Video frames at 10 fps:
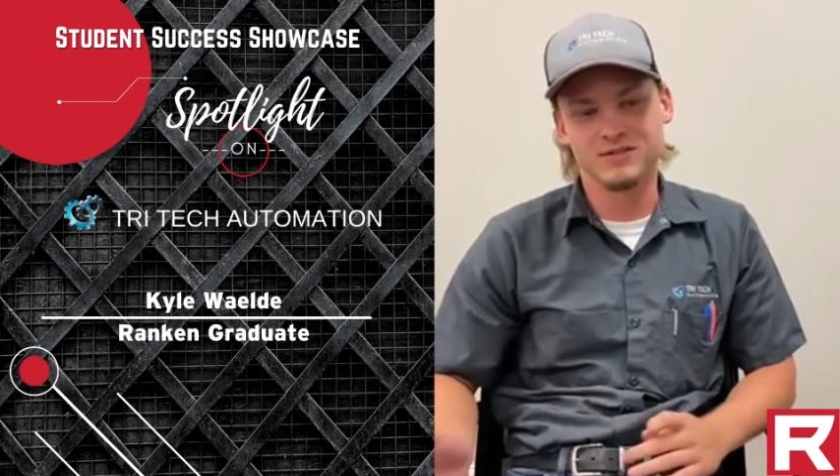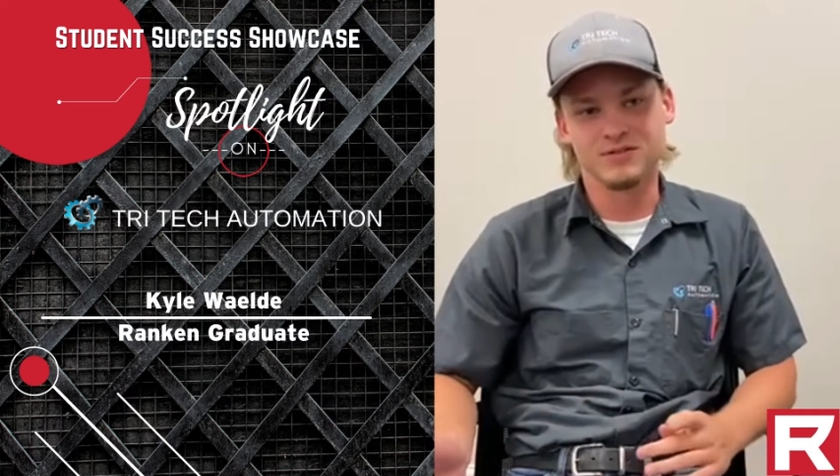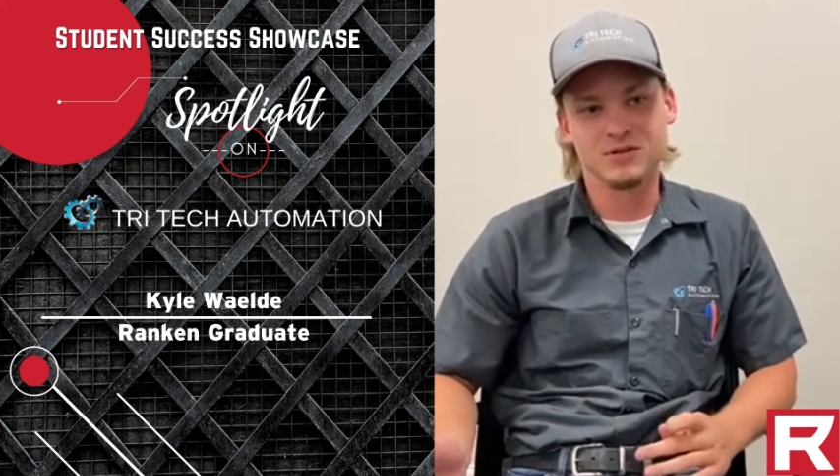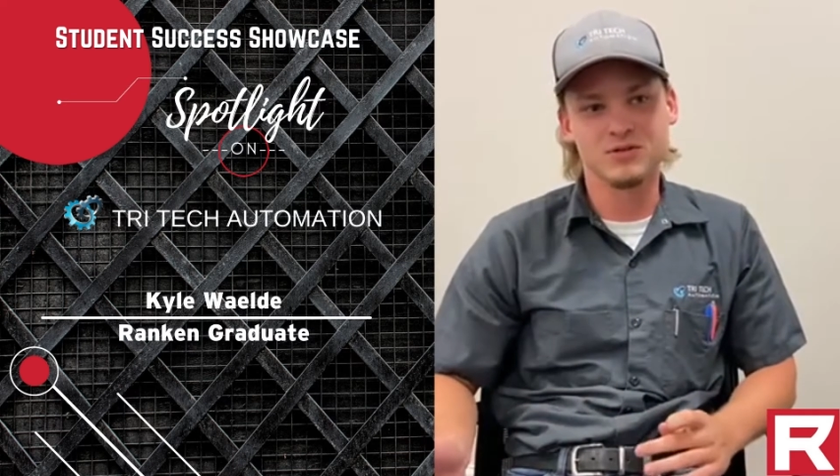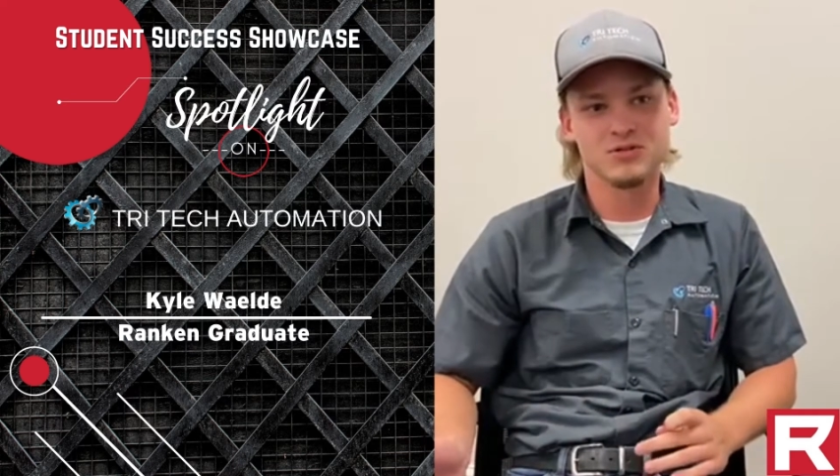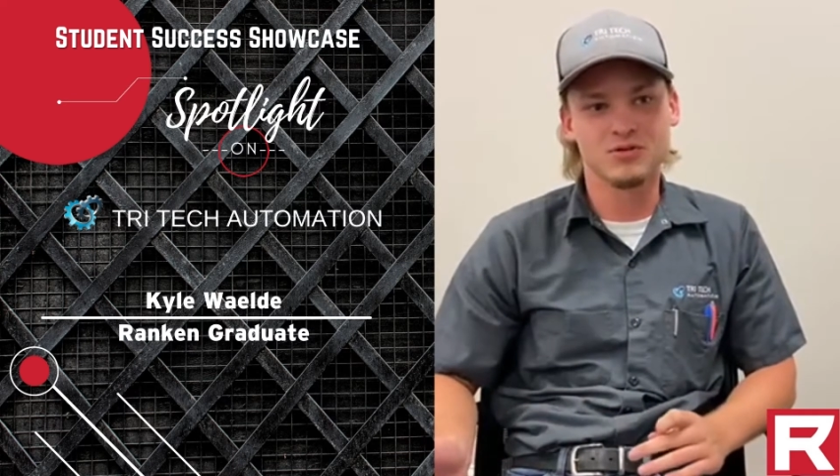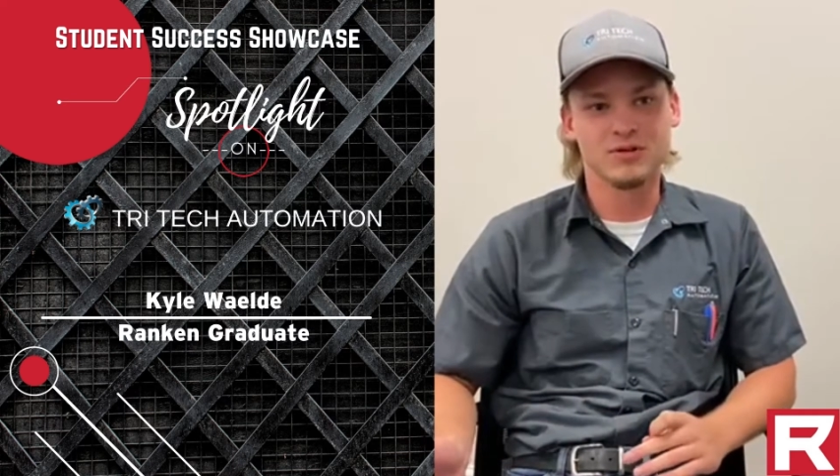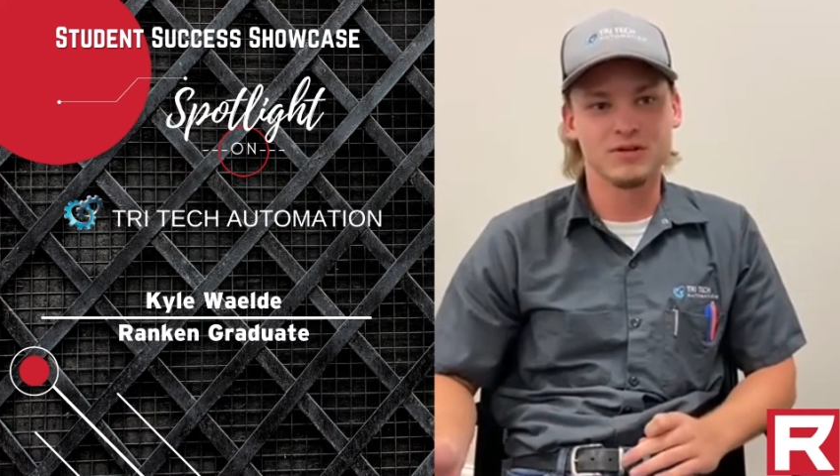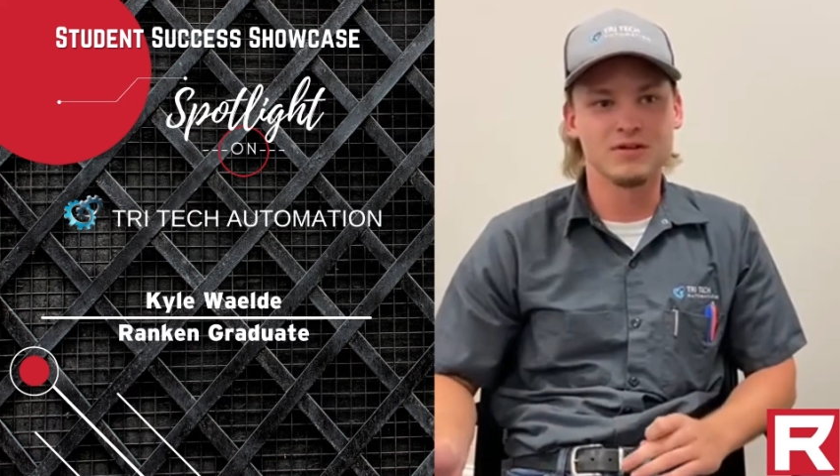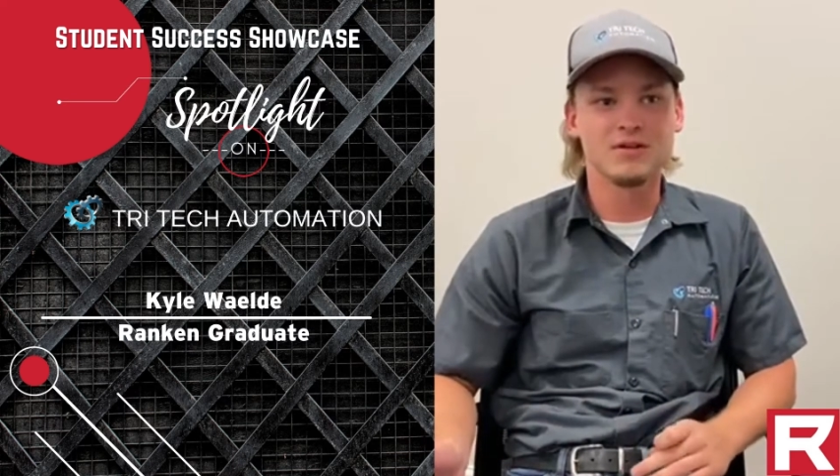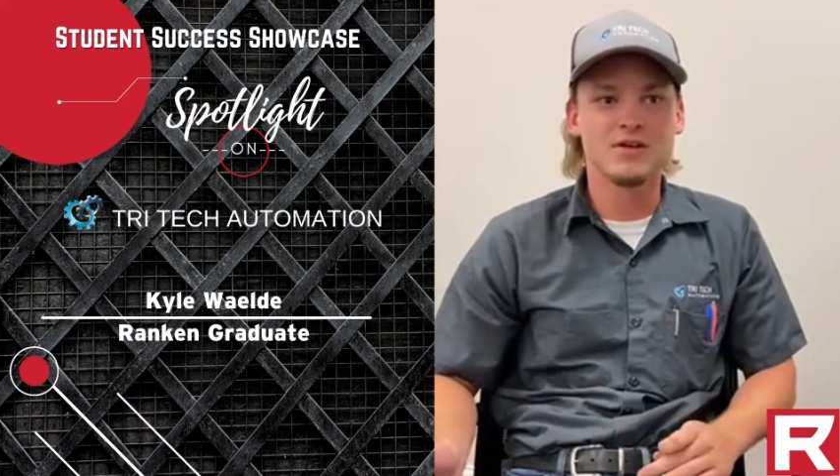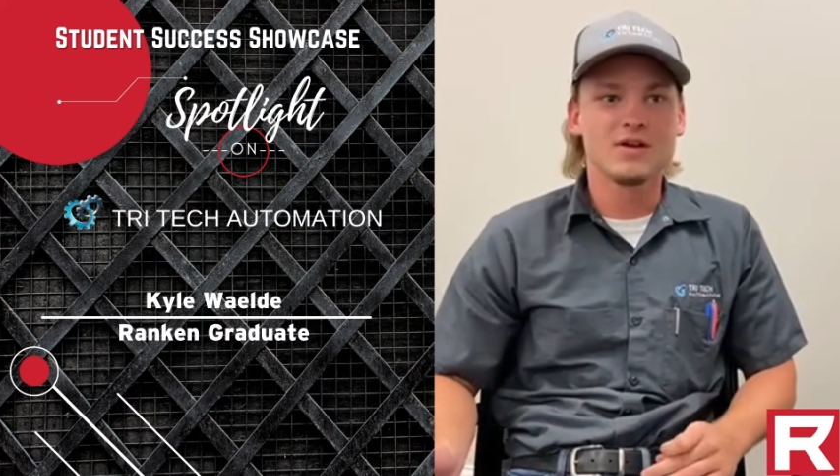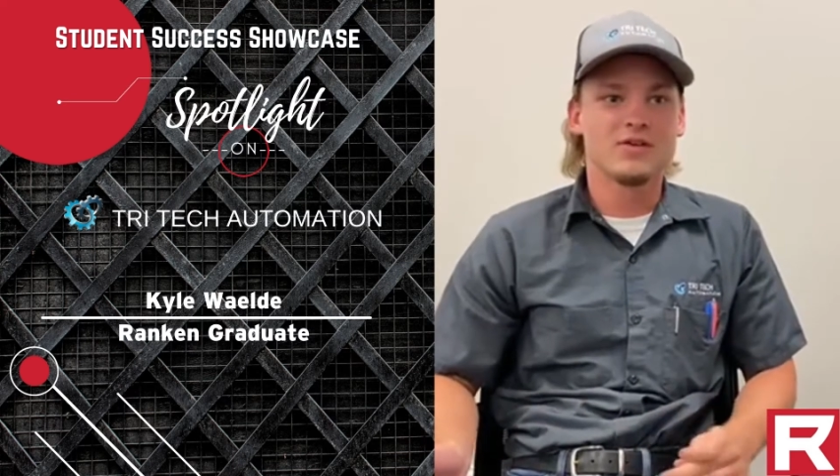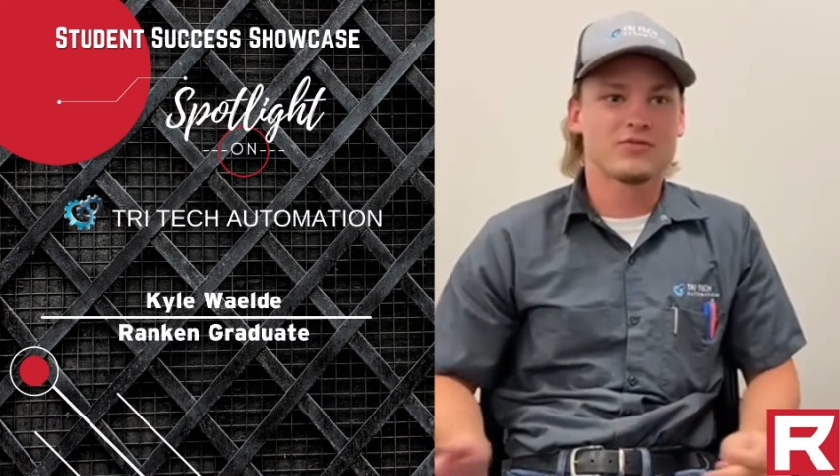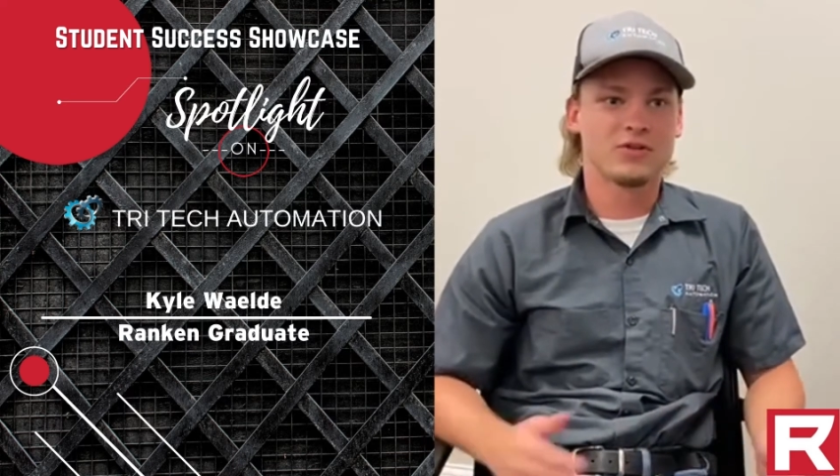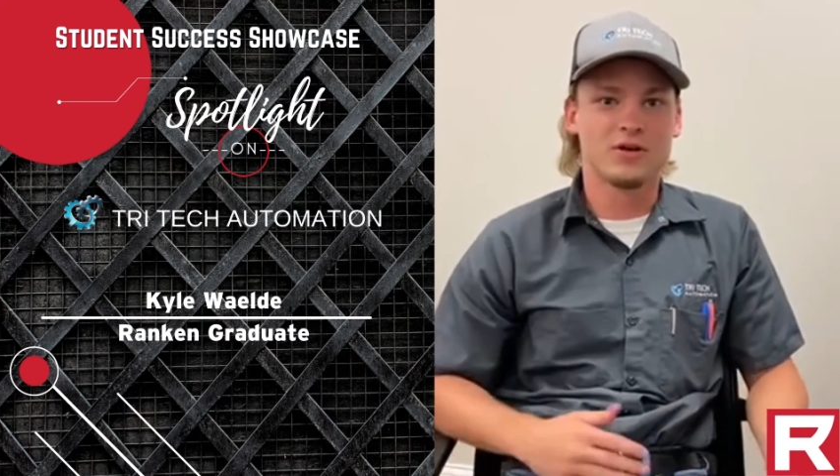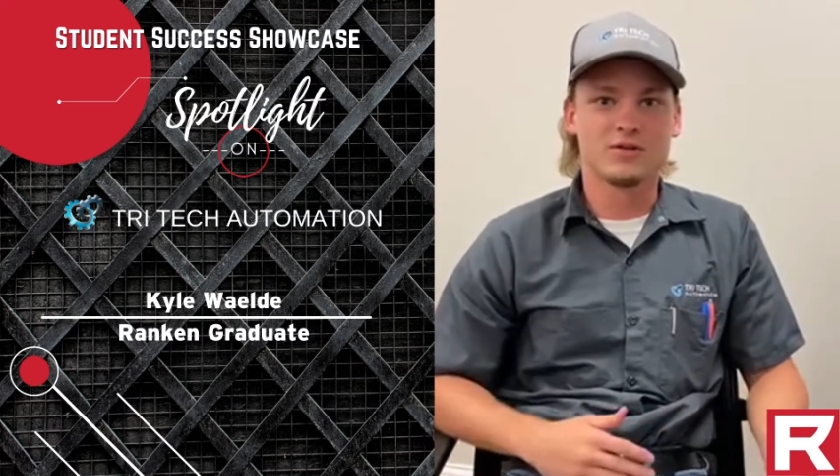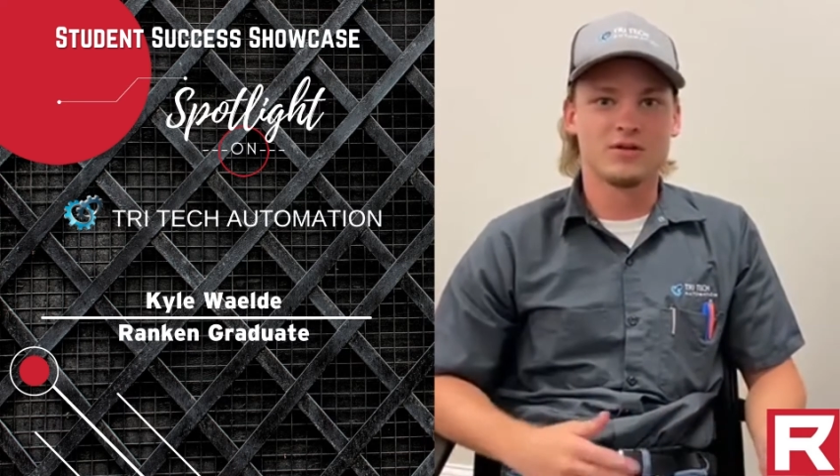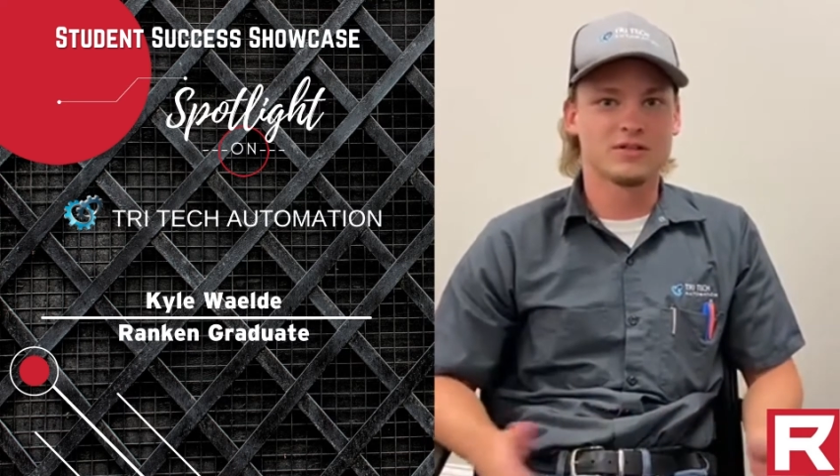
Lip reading: controlling flow and